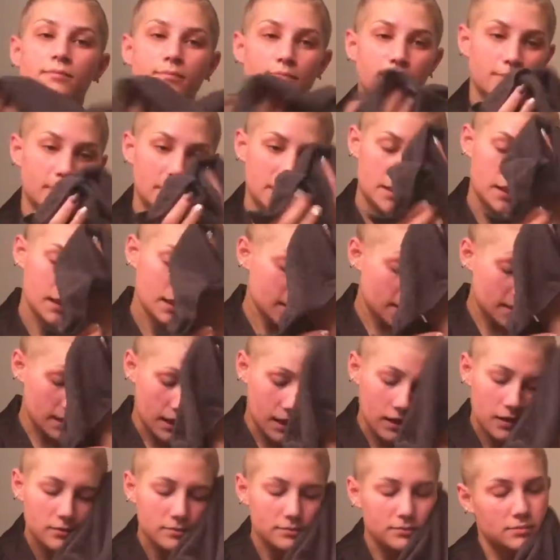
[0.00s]
But since
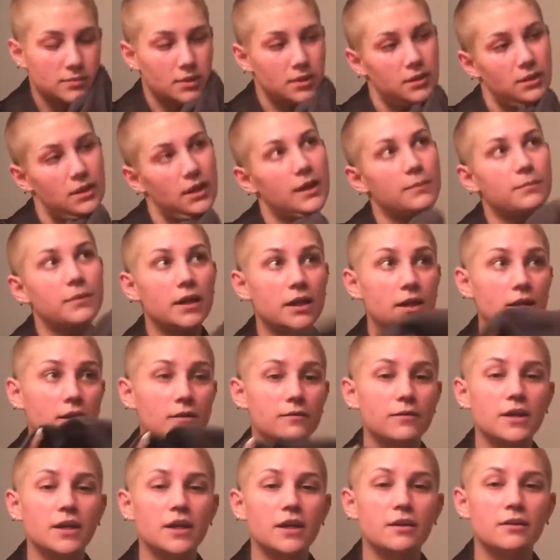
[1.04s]
I'm making a
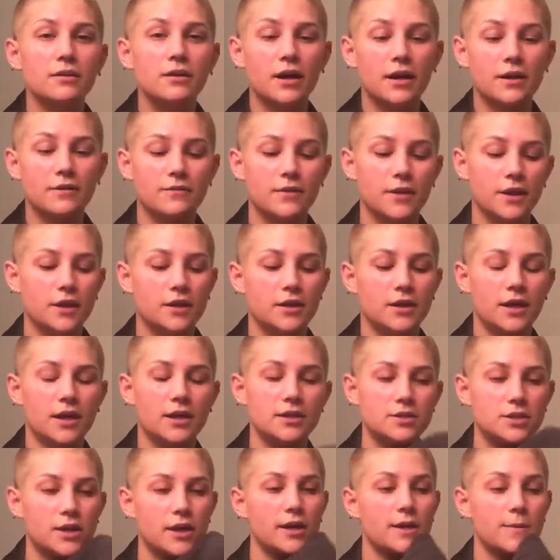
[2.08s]
video, I figured I'd
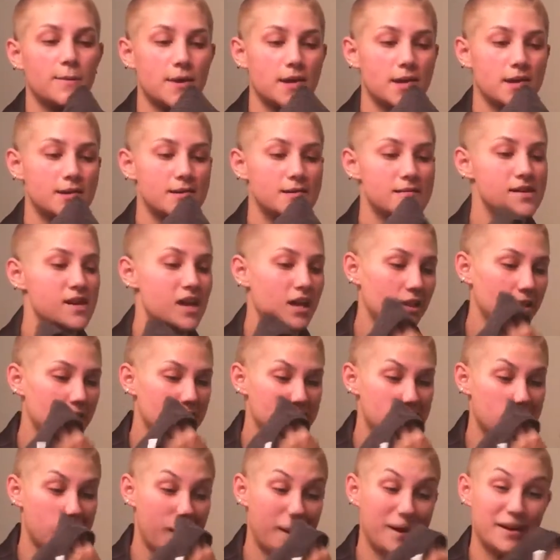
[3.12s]
try to be at
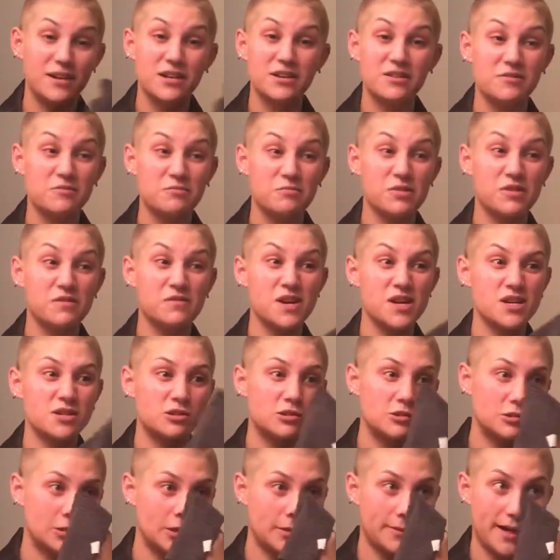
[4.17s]
least kind of
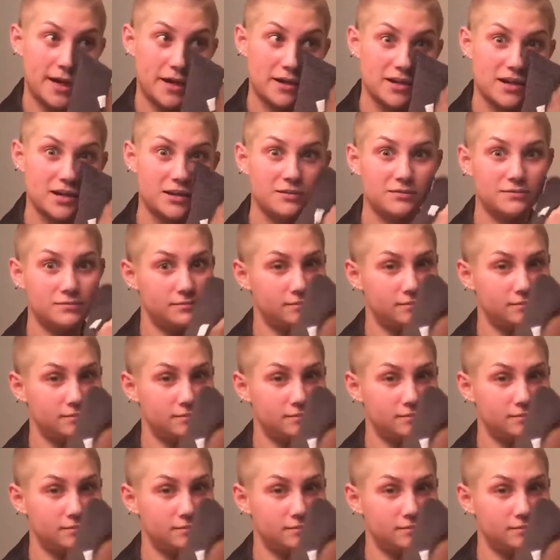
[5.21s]
professional about it.